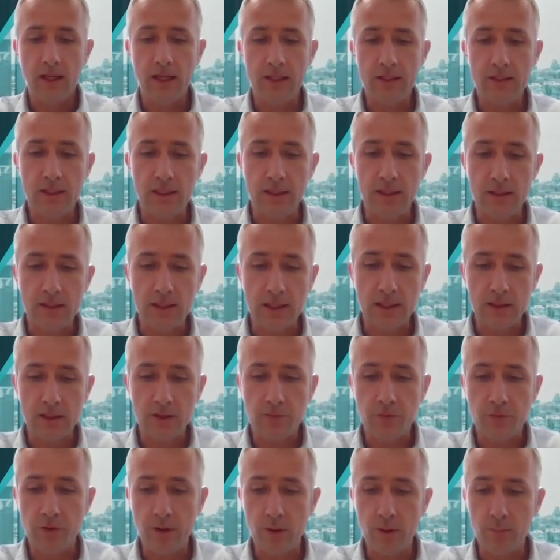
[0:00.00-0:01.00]

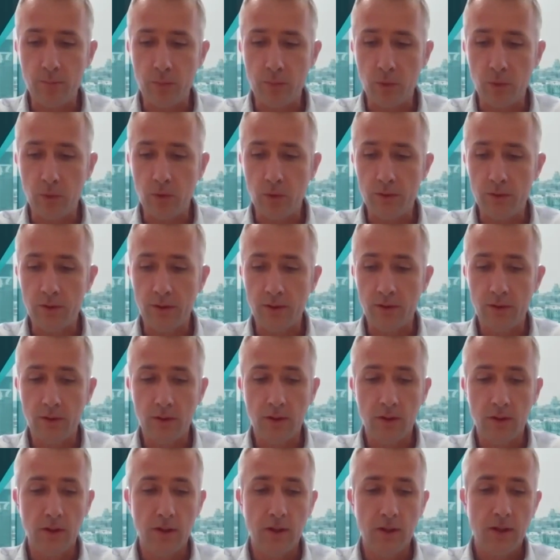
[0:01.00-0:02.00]
SC6 free on board.
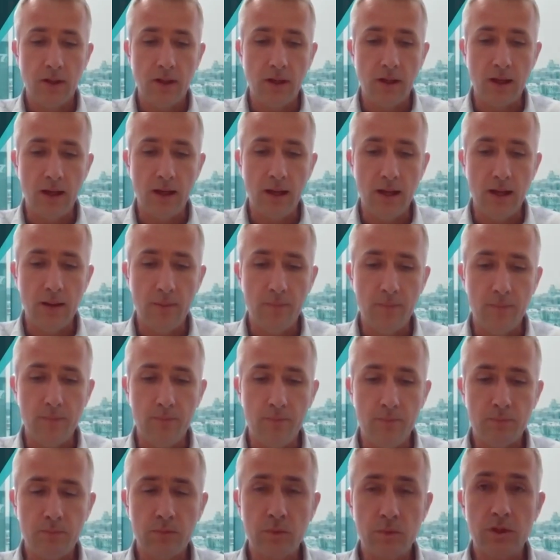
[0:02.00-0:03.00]

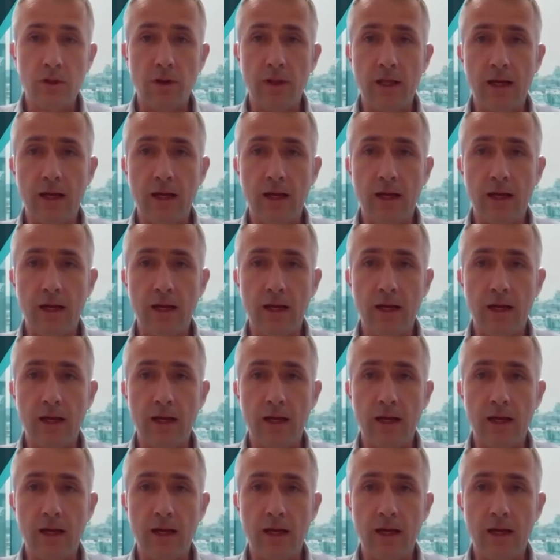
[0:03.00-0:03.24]
So